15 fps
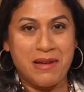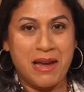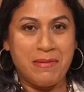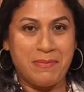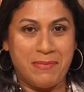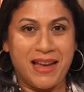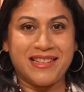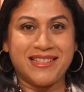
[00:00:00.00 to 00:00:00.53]

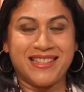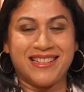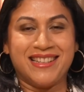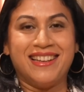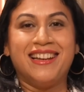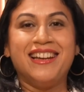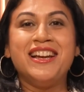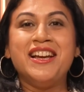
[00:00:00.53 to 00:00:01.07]
MMS.
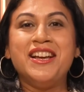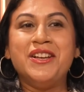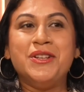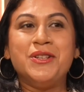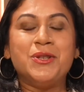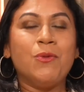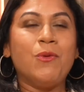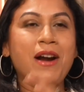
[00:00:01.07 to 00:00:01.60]

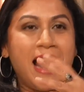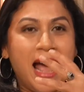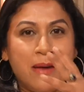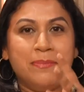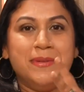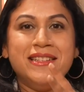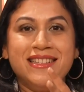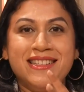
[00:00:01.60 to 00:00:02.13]
So what
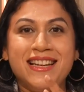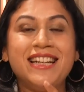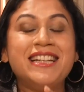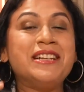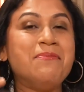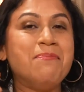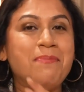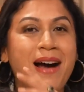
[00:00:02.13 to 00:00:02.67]
happens? It
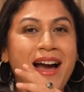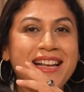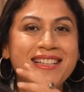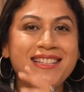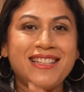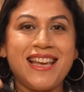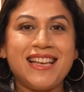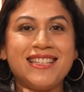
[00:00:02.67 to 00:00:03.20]

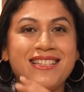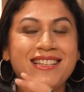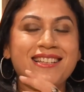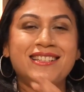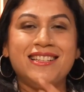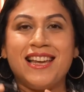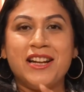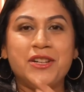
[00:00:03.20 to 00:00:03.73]
combines the
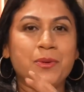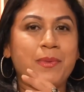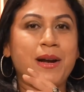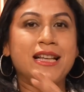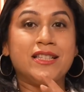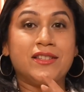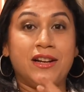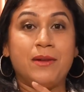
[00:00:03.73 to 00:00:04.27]
XDC
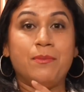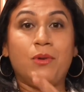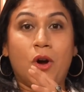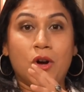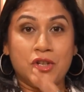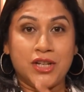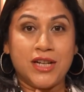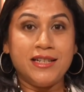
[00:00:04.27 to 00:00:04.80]
enterprise-grade
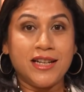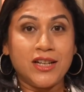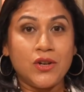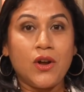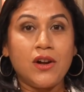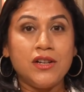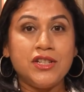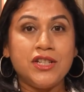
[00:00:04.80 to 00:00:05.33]
blockchain
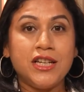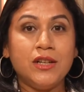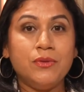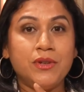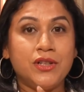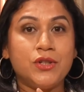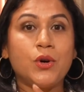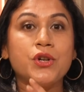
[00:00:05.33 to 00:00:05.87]
technology
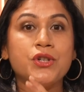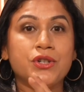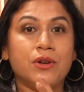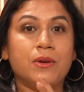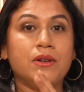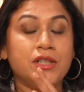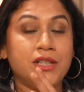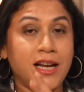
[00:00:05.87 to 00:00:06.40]
with Deutsche
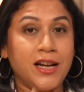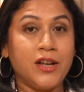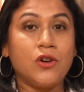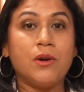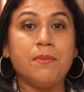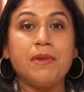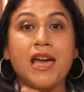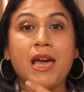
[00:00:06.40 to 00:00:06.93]

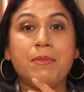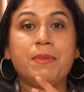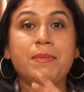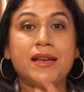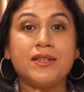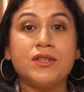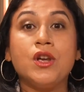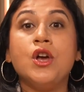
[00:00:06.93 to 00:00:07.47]
Telekom
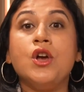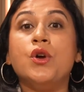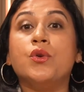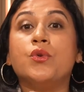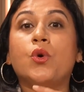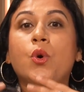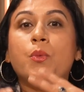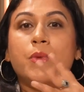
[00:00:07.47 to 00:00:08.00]
MMS
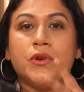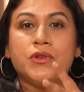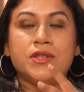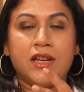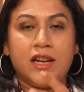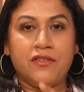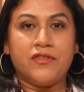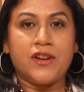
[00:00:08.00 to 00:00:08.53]
robust
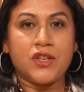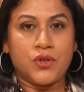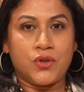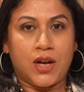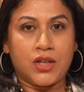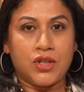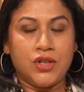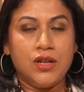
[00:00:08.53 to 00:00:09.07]

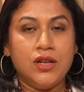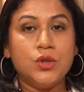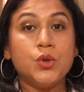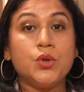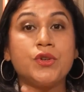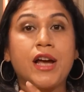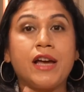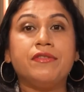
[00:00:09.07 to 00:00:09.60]
infrastructure to
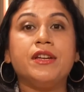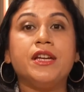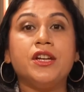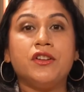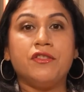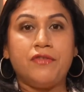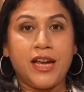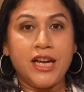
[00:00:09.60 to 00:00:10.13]
drive
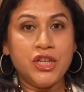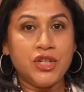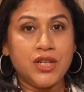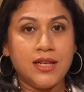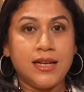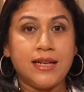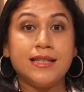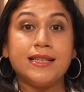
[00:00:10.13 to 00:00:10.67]

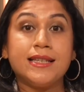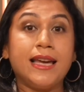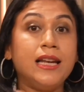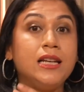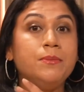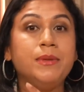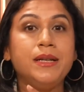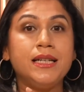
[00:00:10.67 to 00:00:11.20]
innovation and
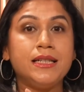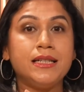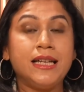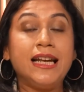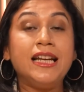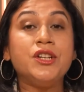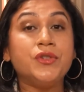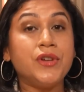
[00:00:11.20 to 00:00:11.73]
scalability
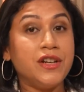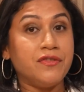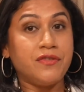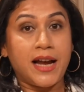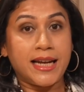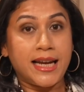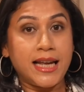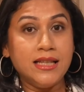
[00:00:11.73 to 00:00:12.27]
in trade
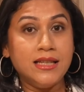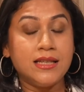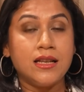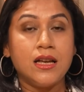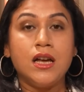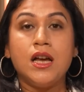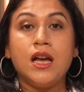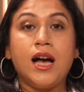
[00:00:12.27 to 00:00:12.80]
finance,
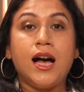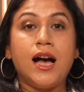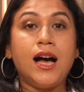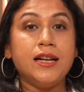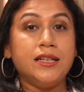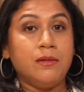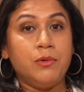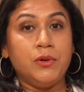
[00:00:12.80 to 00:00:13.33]

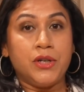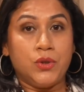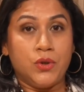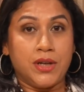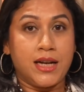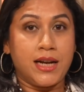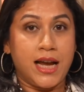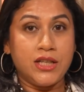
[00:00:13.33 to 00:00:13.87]
RWA
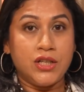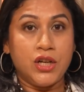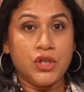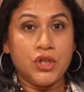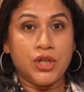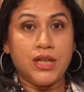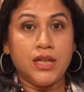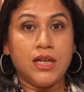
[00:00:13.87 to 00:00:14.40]

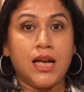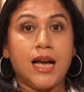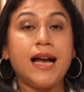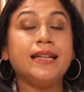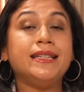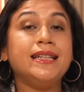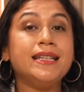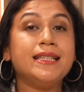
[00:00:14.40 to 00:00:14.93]
tokenization,
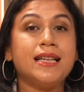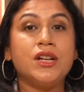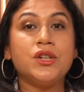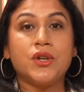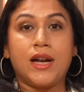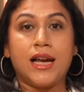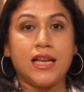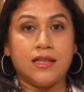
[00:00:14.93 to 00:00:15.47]
and
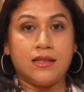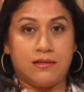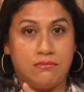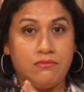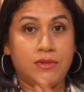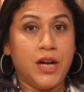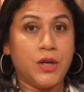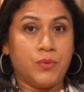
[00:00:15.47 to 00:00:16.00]
decentralized
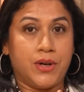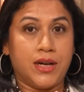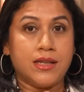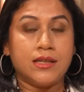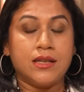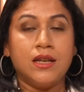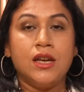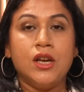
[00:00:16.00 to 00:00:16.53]

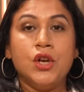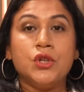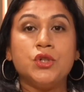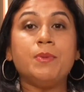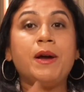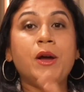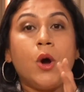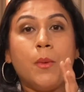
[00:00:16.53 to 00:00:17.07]
networks.
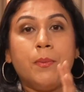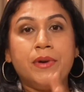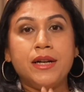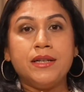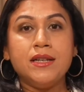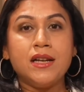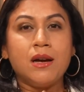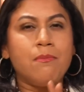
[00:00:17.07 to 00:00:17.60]
So by
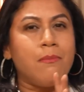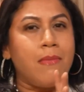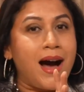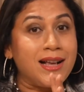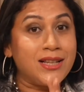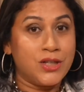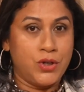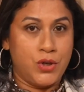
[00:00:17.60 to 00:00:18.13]
operating a
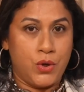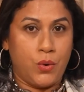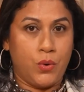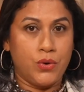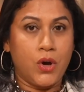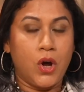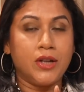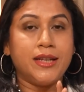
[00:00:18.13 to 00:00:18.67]
master
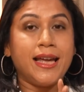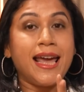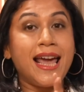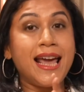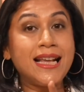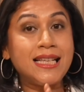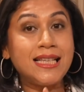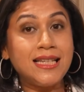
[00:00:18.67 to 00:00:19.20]
node on the
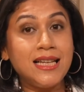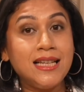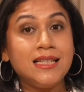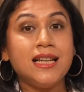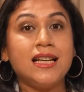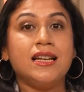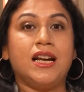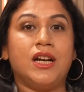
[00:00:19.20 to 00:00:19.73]

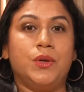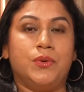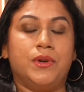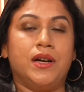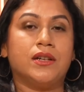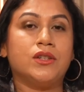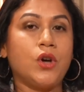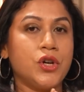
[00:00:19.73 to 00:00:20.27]
XDC
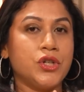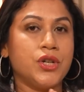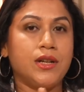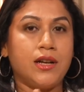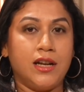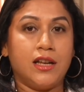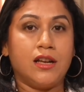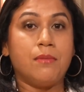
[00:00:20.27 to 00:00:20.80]
network, Deutsche
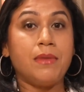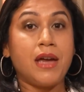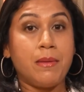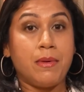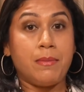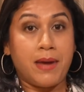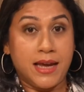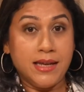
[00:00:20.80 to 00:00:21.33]
Telekom
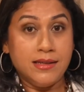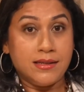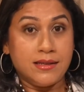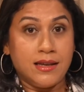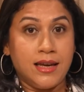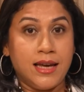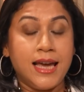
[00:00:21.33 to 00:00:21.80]
MMS